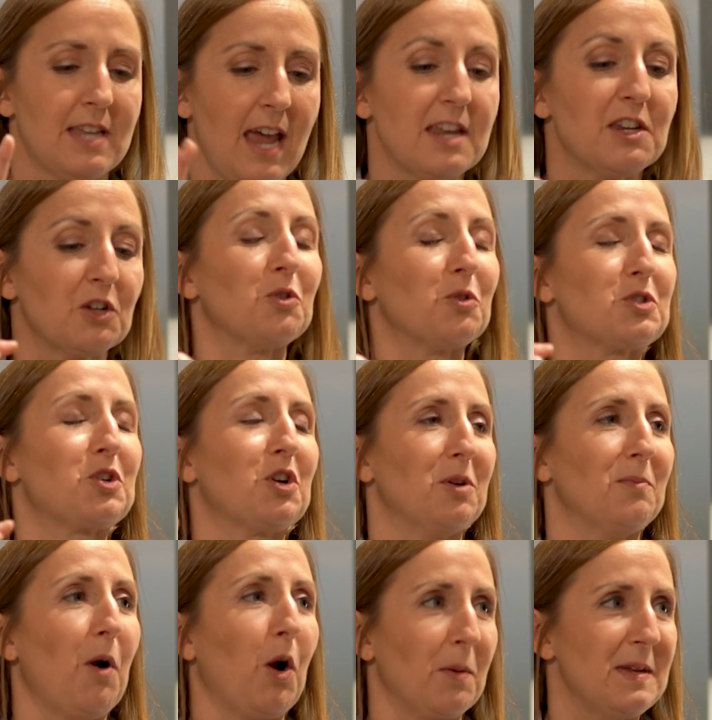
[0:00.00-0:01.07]
technical
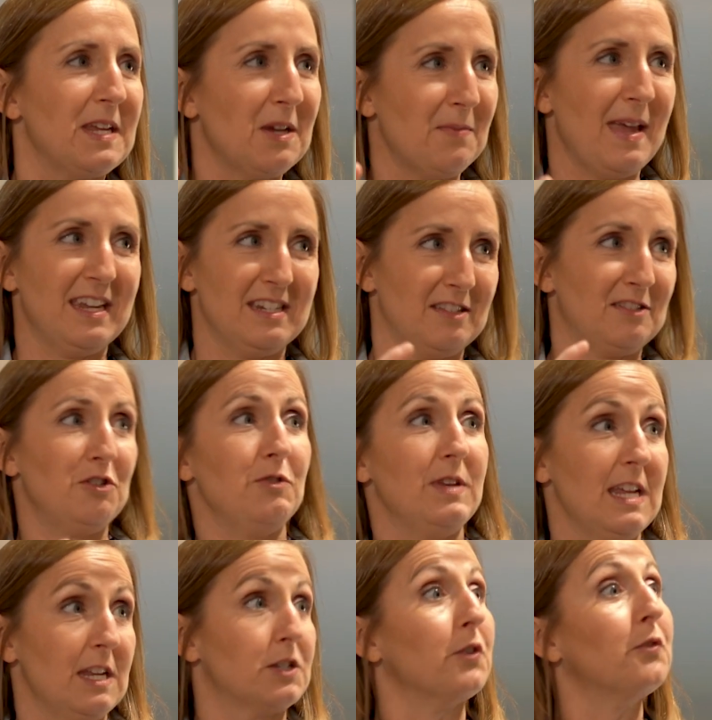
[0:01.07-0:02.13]
term Army Command is
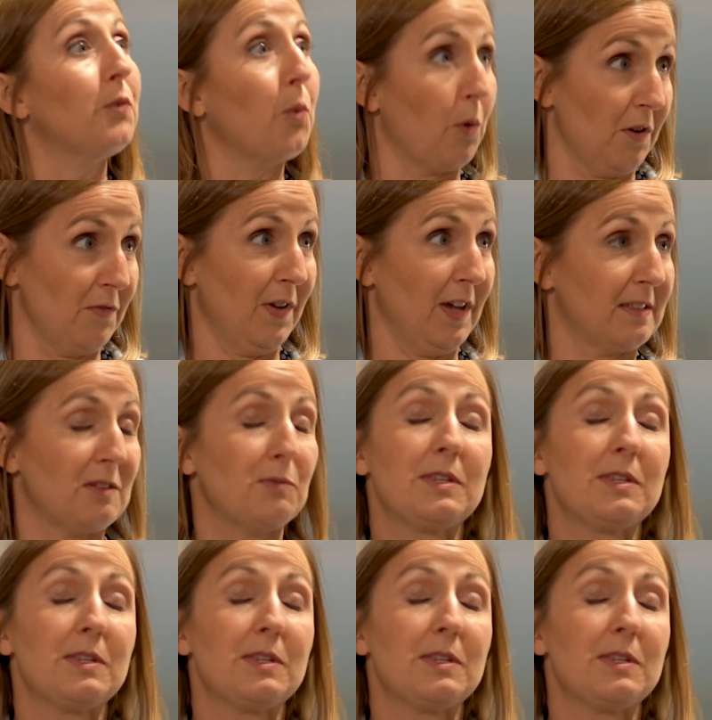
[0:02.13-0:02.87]
unique to 4 of us.